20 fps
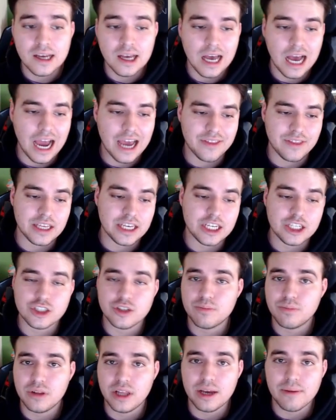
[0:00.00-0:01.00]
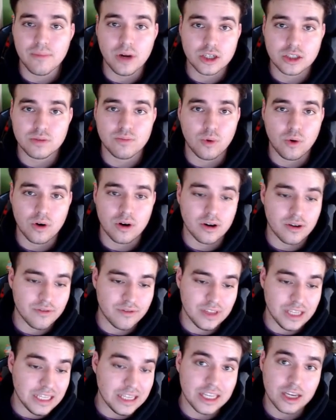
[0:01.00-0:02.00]
I think he should play much more of
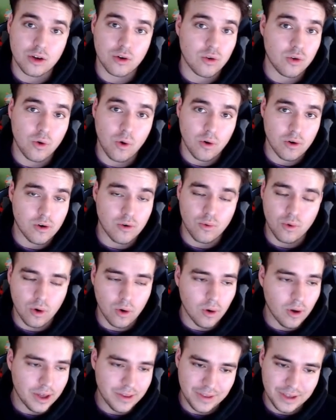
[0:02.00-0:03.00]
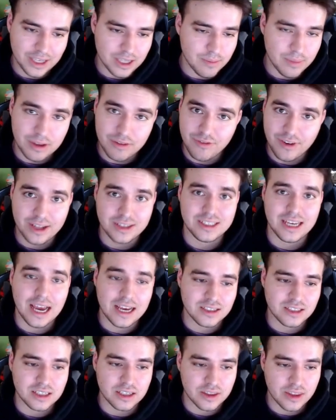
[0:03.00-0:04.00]
the nickel corner role. I think he'd be
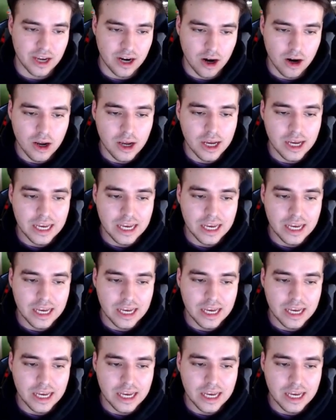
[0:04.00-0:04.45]
fantastic there.